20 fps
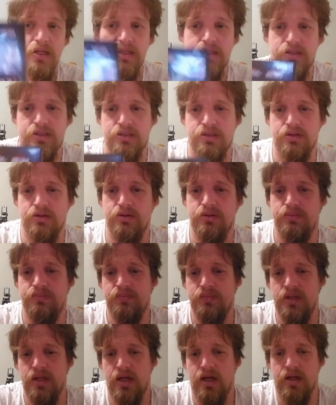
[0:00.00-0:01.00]
So,
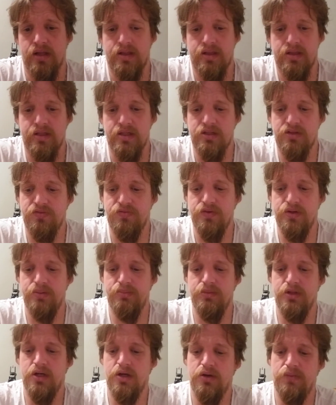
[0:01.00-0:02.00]
yeah, this film,
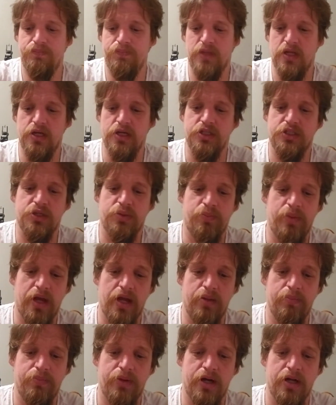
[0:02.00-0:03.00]
though, is your
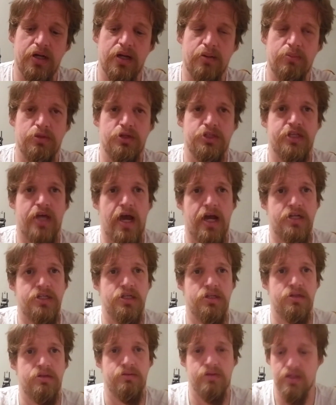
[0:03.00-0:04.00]
paint by numbers
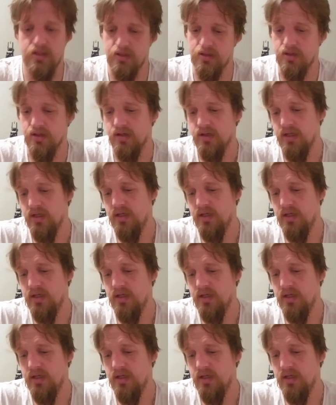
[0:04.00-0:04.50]
action thriller.